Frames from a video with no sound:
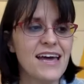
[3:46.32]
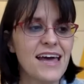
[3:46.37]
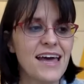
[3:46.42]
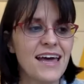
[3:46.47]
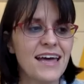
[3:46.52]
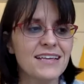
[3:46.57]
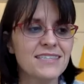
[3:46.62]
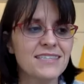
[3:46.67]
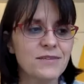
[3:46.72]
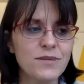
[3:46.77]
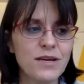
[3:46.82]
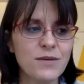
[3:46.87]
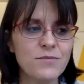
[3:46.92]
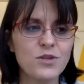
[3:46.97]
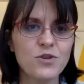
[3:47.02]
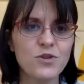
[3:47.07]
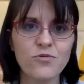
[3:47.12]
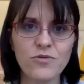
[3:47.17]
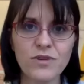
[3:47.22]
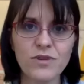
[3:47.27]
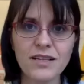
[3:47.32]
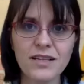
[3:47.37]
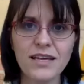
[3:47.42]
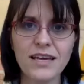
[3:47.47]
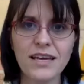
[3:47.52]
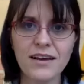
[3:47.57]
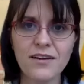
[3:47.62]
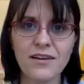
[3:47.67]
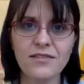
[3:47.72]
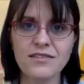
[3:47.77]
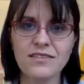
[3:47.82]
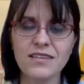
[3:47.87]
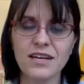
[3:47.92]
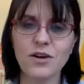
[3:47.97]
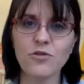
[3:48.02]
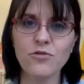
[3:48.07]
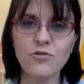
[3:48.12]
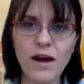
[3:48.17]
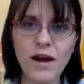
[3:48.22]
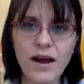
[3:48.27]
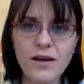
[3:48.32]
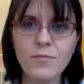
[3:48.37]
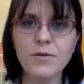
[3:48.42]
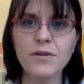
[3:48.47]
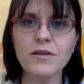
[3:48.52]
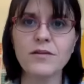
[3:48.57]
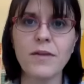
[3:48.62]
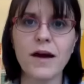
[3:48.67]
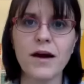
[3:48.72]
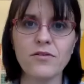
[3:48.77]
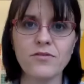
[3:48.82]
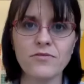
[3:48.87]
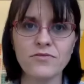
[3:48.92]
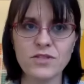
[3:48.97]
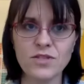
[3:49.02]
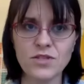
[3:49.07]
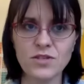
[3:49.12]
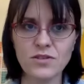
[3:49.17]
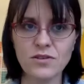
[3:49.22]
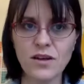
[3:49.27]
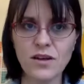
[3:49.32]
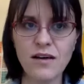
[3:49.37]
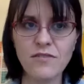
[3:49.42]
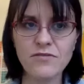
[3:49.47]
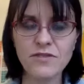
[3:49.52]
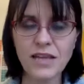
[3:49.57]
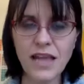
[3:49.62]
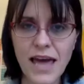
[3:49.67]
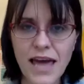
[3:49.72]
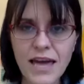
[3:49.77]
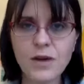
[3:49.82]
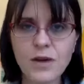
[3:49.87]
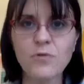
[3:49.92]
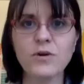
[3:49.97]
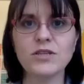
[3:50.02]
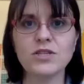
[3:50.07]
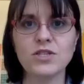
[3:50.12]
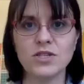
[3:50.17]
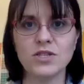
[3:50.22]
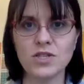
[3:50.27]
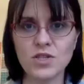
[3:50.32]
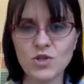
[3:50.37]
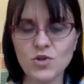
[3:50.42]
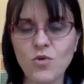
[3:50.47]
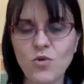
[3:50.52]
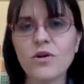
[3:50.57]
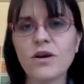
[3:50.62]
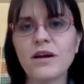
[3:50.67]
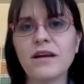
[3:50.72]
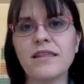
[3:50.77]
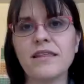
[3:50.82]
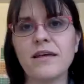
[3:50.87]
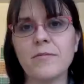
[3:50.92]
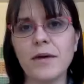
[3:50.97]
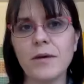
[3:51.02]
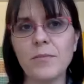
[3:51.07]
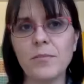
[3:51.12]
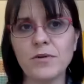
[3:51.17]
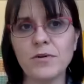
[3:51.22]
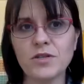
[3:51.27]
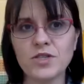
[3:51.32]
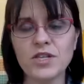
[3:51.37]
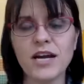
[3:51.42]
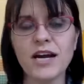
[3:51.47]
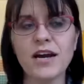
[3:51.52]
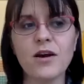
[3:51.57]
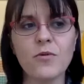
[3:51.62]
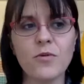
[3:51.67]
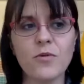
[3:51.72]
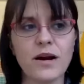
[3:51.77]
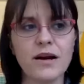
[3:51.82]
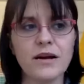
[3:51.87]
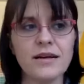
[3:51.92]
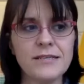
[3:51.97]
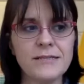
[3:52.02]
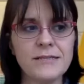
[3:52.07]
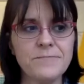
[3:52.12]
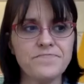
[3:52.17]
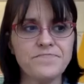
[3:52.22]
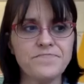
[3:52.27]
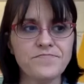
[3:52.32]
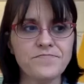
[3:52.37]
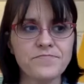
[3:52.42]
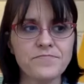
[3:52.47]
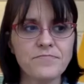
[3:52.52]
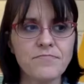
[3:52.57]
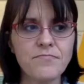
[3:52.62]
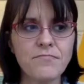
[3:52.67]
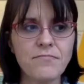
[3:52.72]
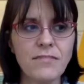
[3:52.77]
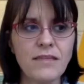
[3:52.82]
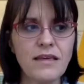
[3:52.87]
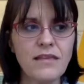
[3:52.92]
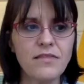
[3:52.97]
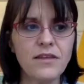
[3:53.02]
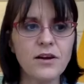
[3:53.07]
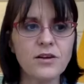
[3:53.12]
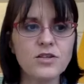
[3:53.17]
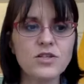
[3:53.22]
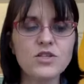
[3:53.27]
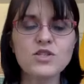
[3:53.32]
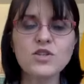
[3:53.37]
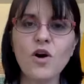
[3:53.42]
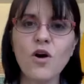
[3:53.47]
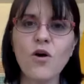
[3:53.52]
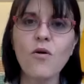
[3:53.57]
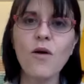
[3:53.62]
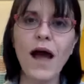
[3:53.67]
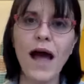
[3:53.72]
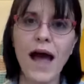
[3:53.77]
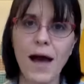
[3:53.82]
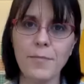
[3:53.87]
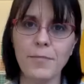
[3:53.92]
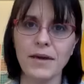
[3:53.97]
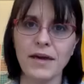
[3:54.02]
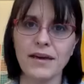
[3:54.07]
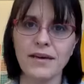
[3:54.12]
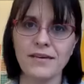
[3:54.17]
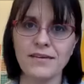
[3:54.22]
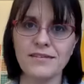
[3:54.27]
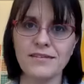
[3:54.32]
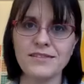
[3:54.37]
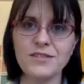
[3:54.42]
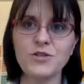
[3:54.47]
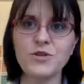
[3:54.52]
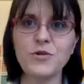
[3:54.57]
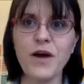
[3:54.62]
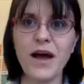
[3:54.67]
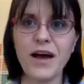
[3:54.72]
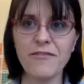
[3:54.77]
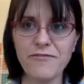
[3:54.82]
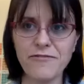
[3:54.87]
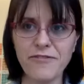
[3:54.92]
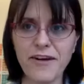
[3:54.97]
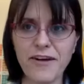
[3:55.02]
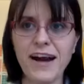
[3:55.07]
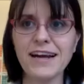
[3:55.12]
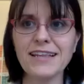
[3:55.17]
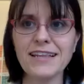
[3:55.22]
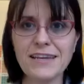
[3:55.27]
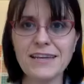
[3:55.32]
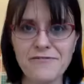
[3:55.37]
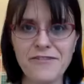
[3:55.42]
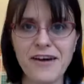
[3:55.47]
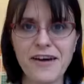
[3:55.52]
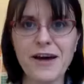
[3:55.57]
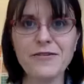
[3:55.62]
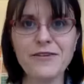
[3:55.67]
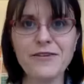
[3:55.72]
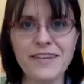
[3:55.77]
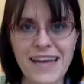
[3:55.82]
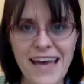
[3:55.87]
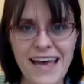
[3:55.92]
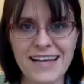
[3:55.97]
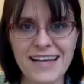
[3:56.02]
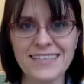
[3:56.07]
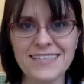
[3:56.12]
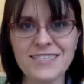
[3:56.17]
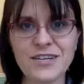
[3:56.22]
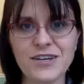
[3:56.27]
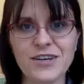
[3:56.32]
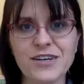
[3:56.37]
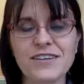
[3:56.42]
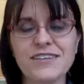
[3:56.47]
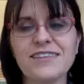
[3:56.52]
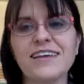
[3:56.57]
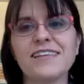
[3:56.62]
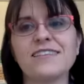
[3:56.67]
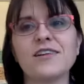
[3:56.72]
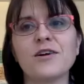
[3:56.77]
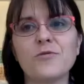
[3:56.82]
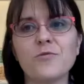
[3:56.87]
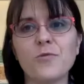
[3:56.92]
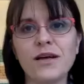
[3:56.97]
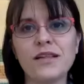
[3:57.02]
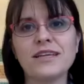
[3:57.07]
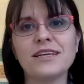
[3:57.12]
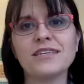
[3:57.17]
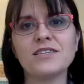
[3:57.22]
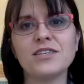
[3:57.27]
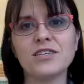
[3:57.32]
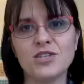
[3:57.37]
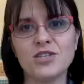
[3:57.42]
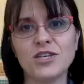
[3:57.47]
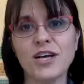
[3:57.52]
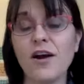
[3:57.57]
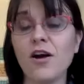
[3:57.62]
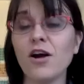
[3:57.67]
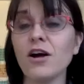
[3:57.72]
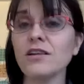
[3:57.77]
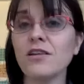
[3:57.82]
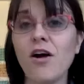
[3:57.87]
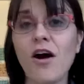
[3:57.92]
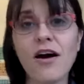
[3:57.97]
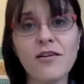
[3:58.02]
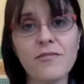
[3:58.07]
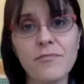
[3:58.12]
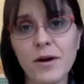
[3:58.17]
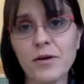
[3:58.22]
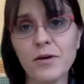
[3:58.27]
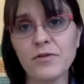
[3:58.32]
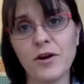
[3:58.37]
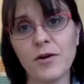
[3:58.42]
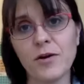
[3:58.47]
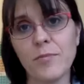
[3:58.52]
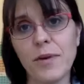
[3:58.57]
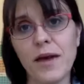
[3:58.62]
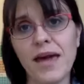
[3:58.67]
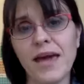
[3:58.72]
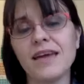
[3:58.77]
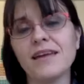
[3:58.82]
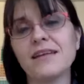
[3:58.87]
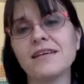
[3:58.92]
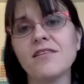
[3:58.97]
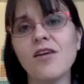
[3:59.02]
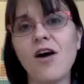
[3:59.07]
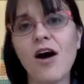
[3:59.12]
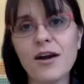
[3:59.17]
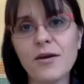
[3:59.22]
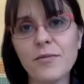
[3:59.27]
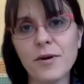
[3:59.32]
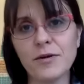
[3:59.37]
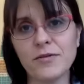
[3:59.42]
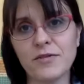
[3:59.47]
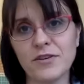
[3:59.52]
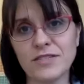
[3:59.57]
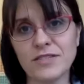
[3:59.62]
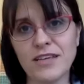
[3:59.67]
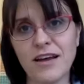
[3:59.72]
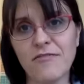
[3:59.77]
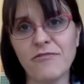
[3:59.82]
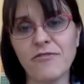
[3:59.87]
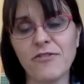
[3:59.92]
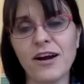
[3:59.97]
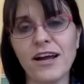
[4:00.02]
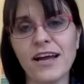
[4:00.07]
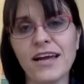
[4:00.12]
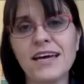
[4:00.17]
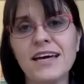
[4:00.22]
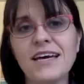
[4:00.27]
is sometimes you really hear this incredible amount of language and story that people share where they're so happy to have finally found an answer, that they're willing to share a lot about their pain, a lot about their suffering,